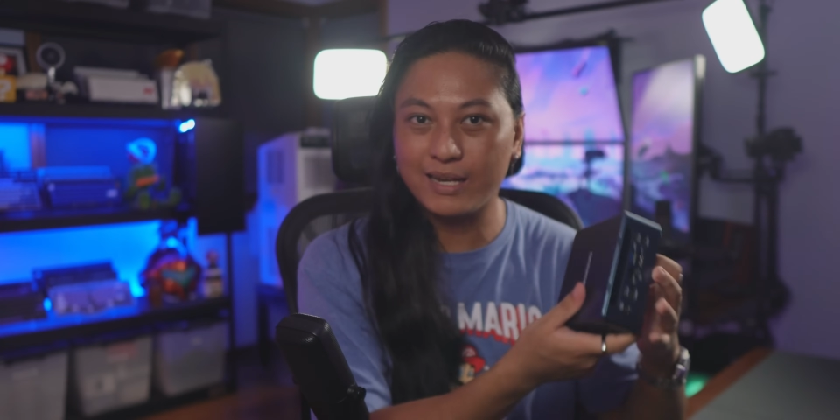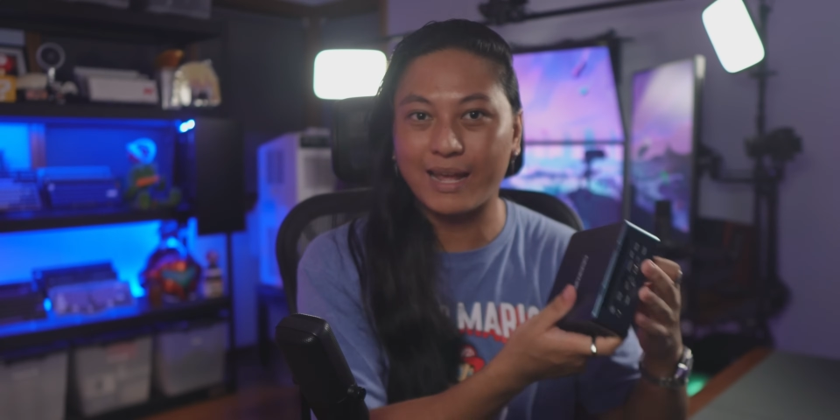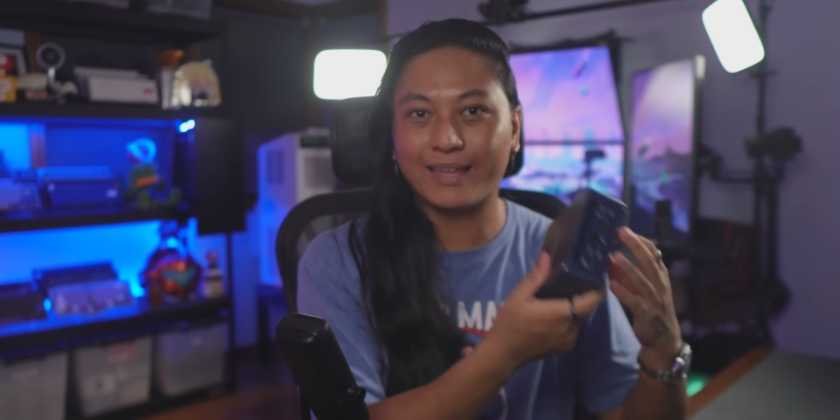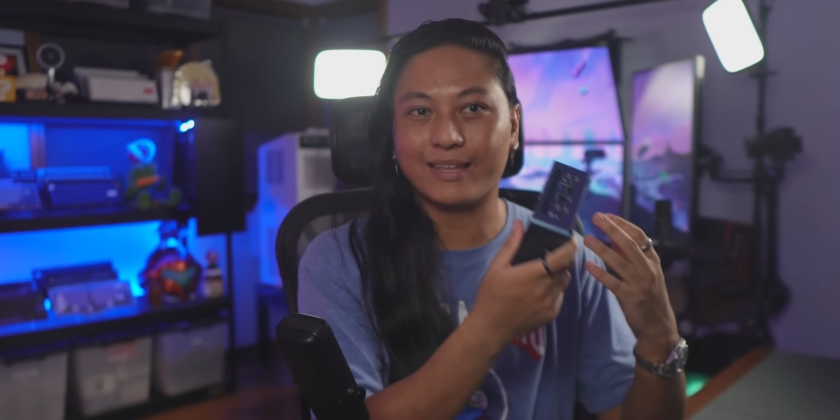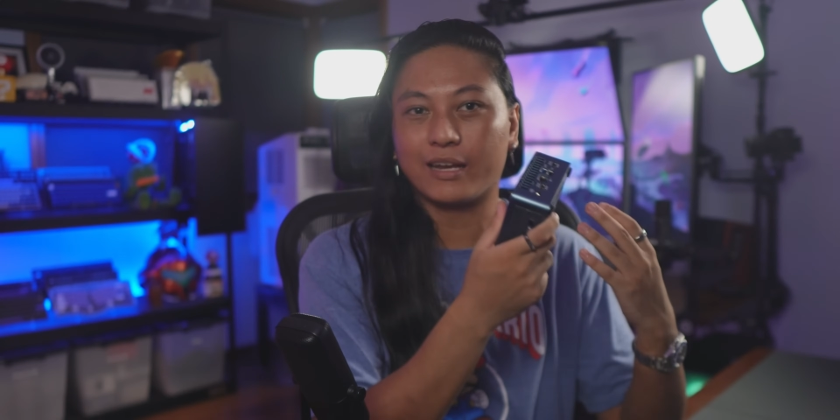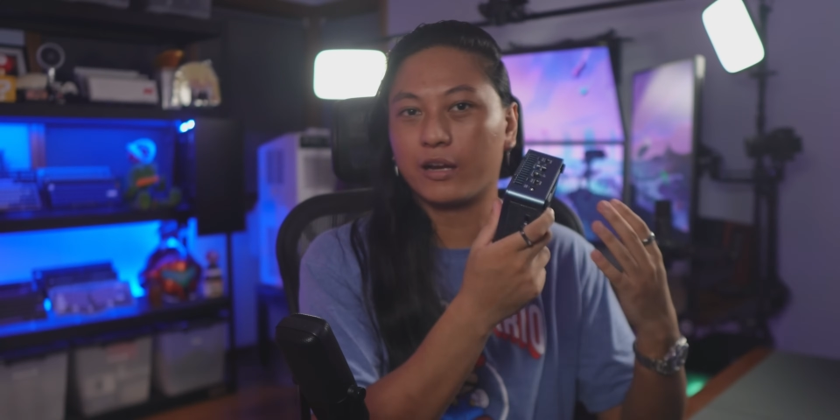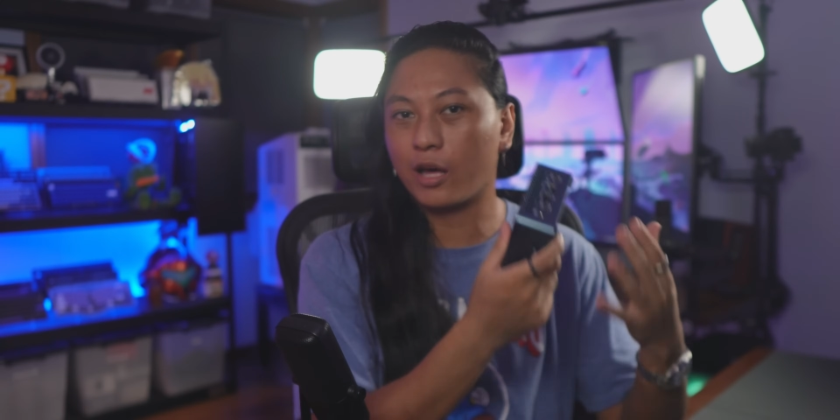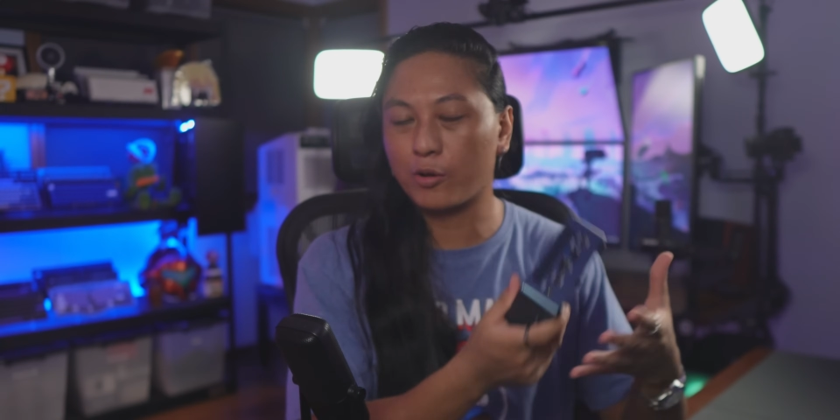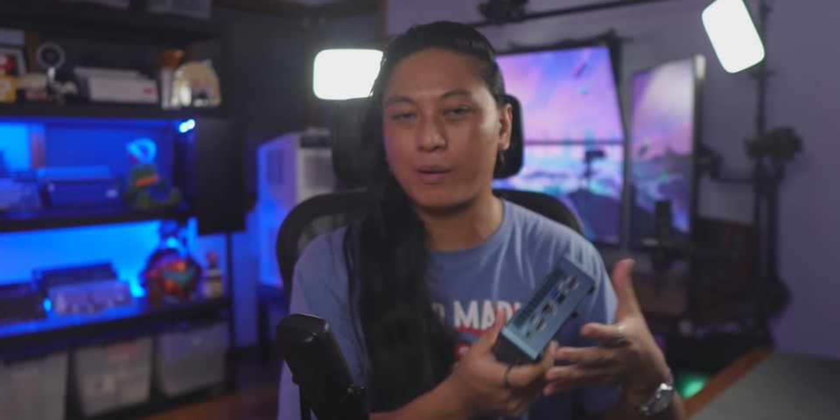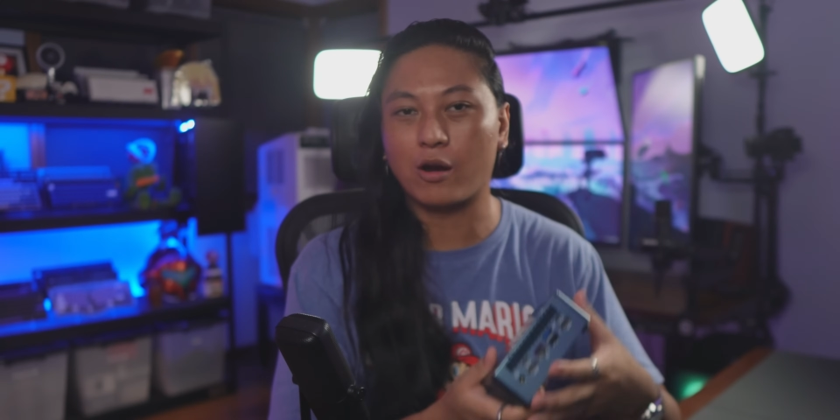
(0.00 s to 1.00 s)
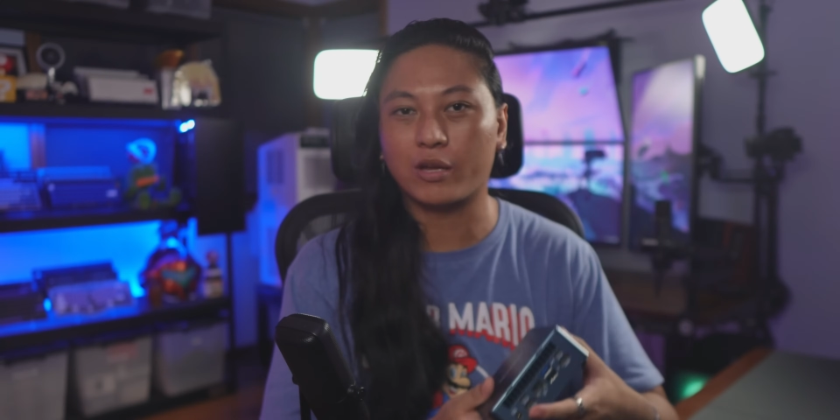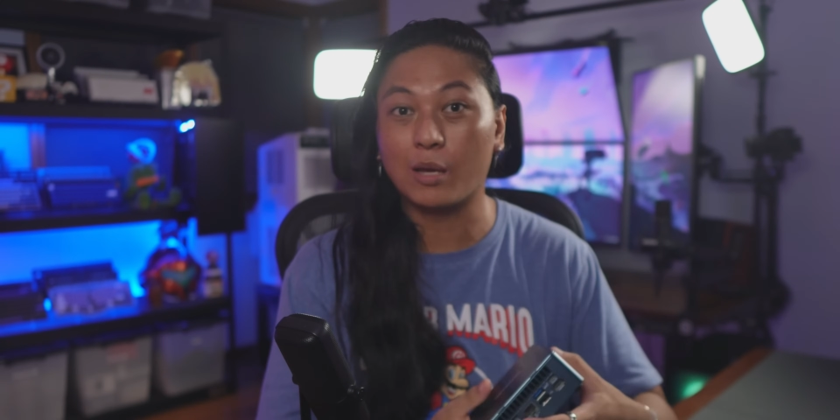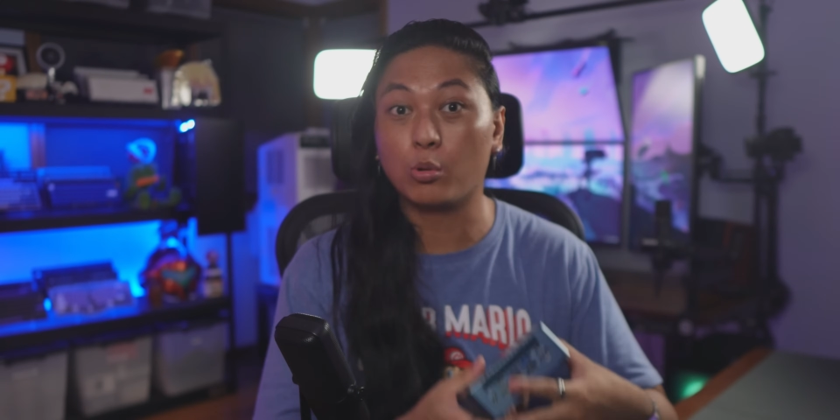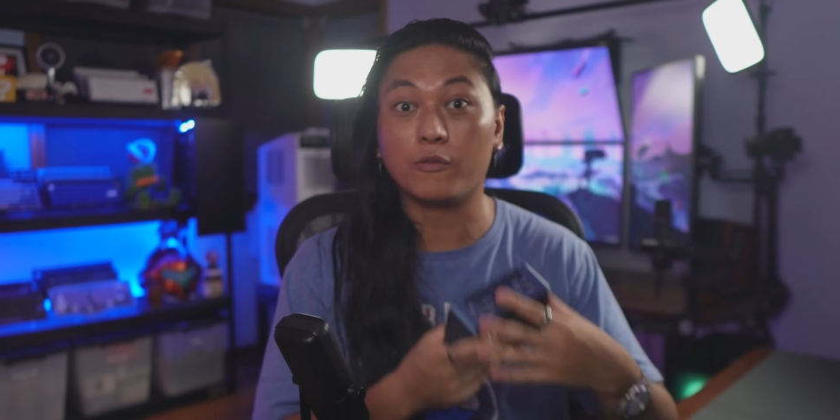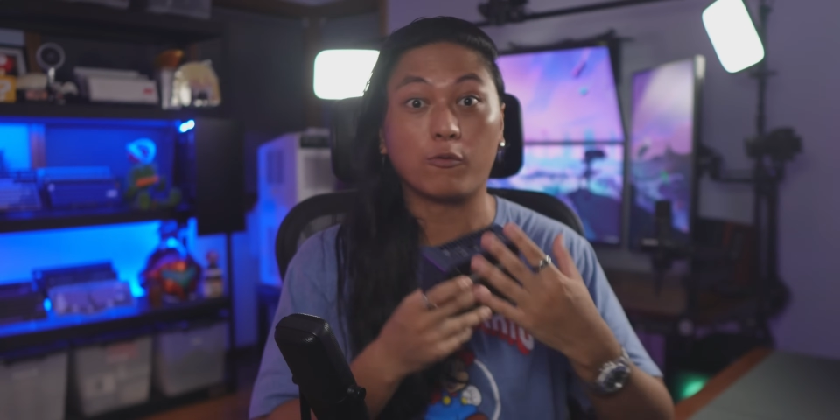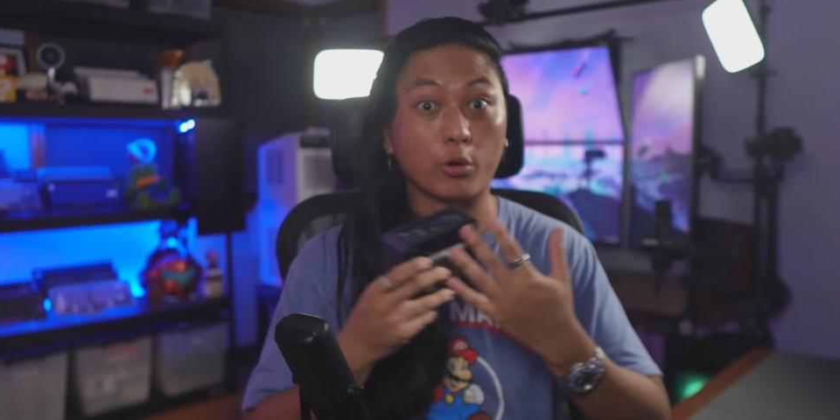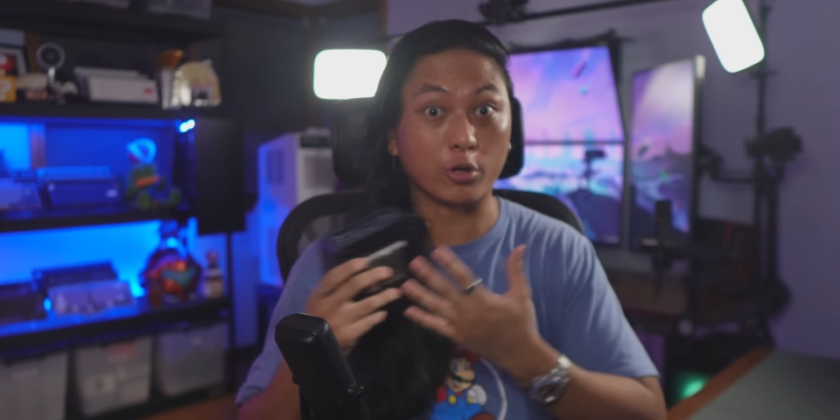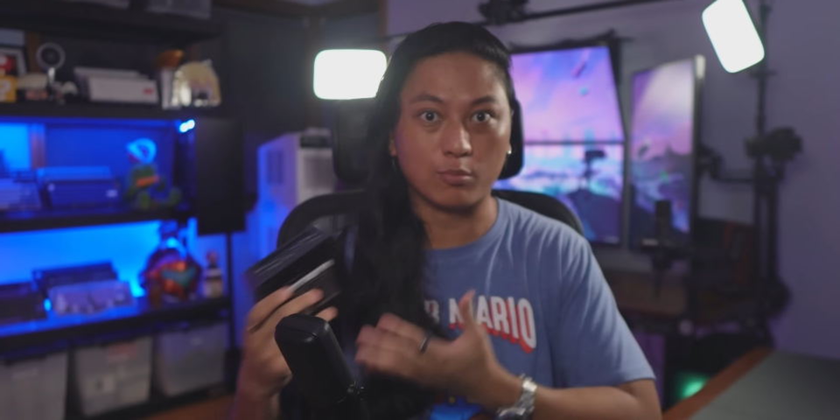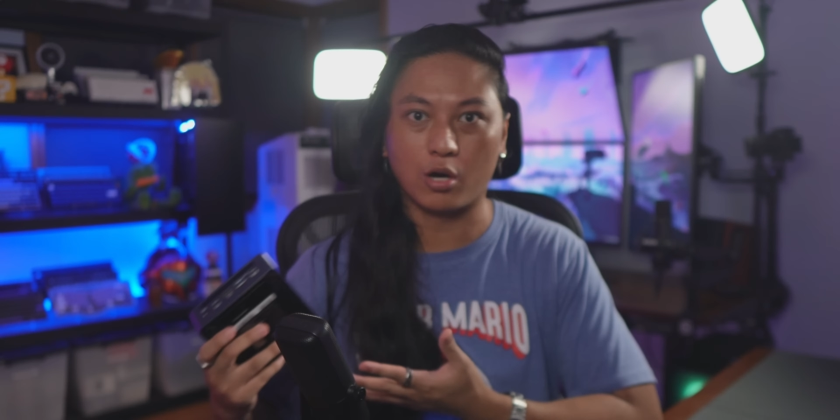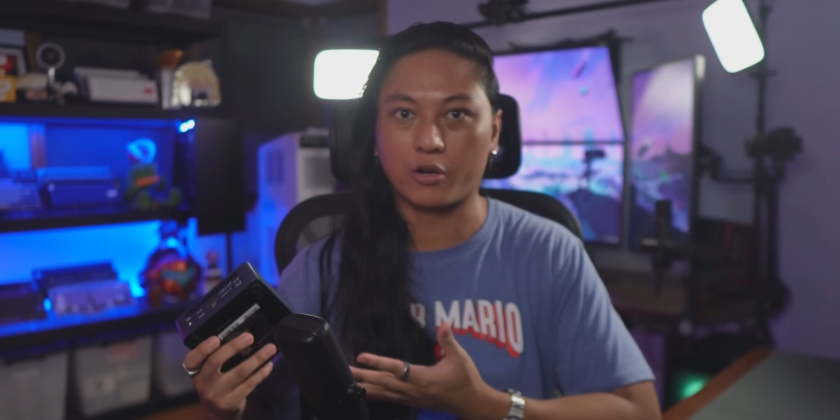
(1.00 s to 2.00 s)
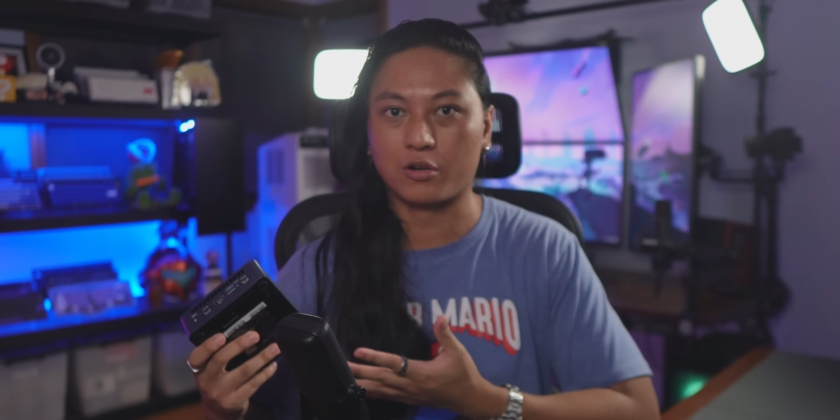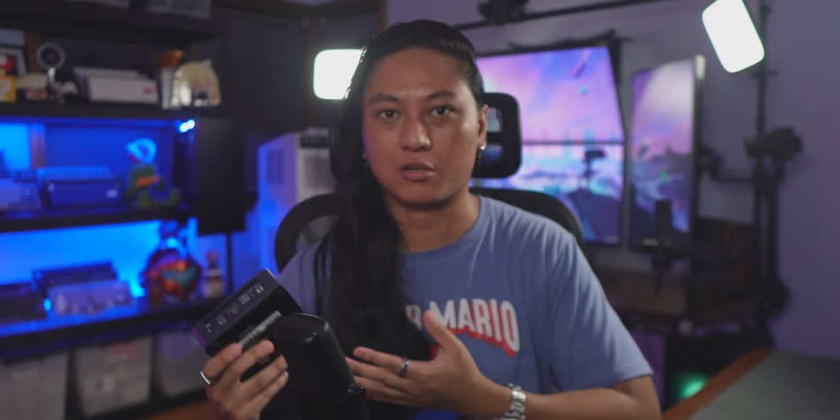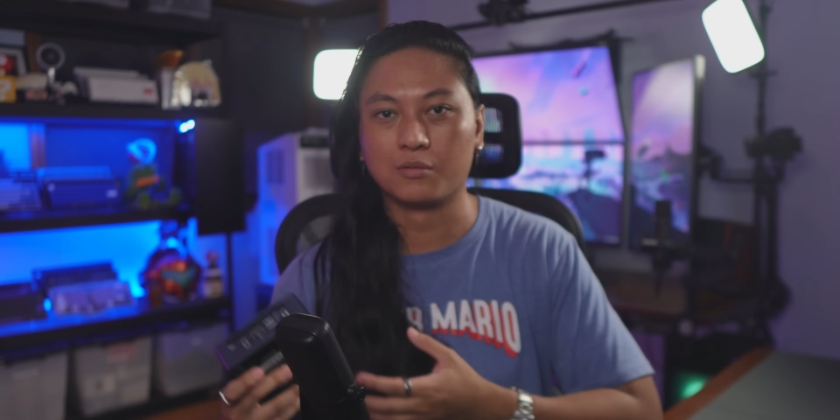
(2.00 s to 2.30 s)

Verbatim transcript: in and then another power cable for your monitor. I